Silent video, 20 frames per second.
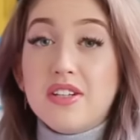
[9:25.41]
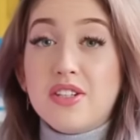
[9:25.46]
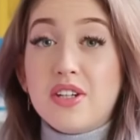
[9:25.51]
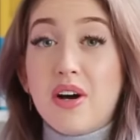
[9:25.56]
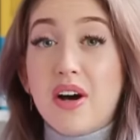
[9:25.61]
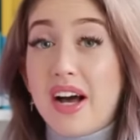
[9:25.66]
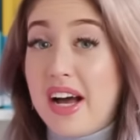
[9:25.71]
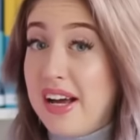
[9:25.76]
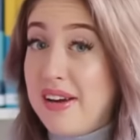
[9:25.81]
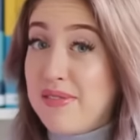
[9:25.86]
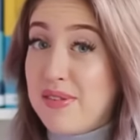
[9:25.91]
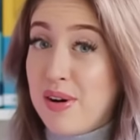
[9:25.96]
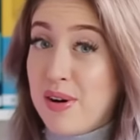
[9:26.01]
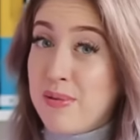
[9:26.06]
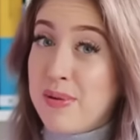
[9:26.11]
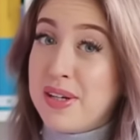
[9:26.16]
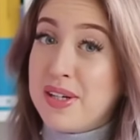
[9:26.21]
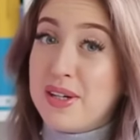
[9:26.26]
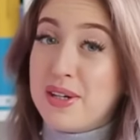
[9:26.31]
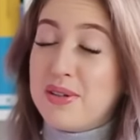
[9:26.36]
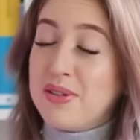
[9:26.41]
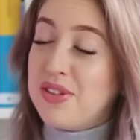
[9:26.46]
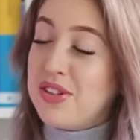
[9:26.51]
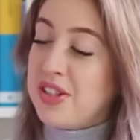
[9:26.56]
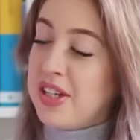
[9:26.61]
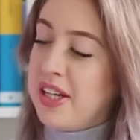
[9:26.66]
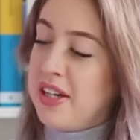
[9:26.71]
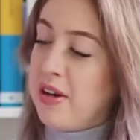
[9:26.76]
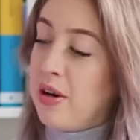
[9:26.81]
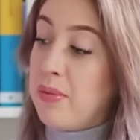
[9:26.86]
So I have all my notes
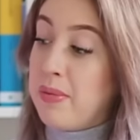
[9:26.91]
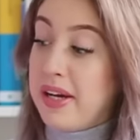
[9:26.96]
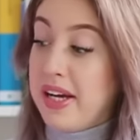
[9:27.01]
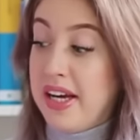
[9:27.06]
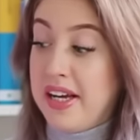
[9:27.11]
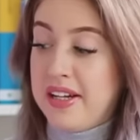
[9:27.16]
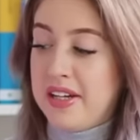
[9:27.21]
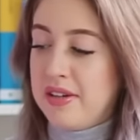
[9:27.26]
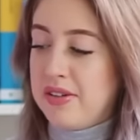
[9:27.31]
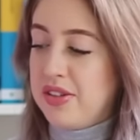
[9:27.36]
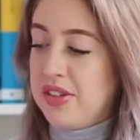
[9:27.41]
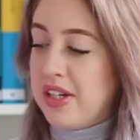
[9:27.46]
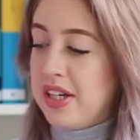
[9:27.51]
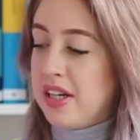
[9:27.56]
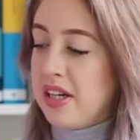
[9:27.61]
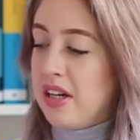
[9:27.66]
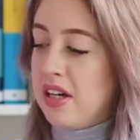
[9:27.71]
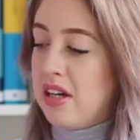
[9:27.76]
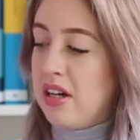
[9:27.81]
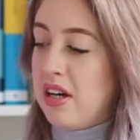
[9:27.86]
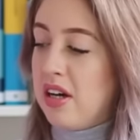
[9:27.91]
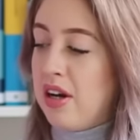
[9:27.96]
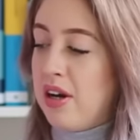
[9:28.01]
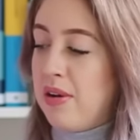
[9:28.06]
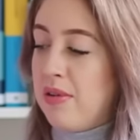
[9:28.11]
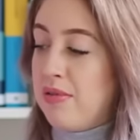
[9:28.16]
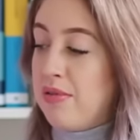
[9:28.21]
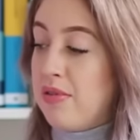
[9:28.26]
and all my handouts here uh,